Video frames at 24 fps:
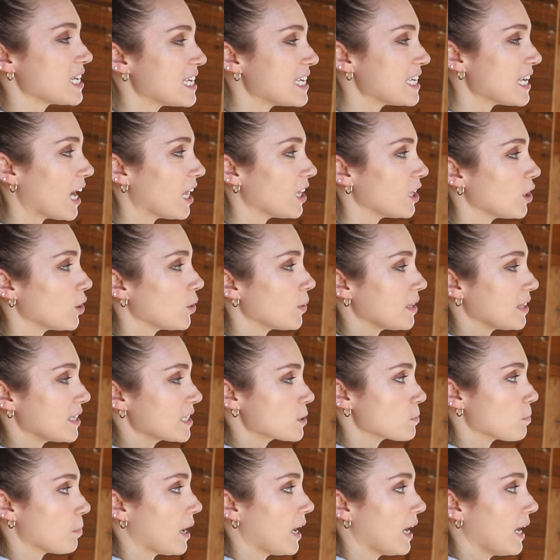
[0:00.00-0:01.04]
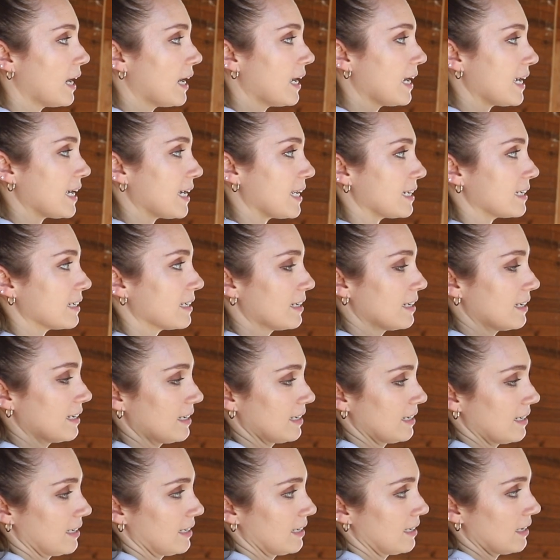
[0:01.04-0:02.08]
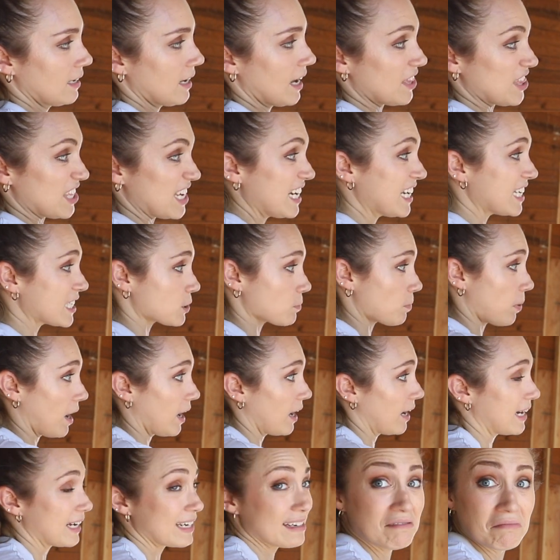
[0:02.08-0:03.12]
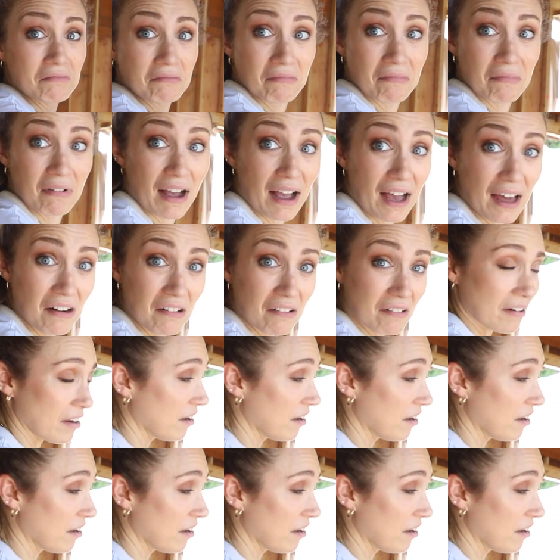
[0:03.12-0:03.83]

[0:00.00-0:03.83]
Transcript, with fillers: yellow in this pine. I think it's pine. I don't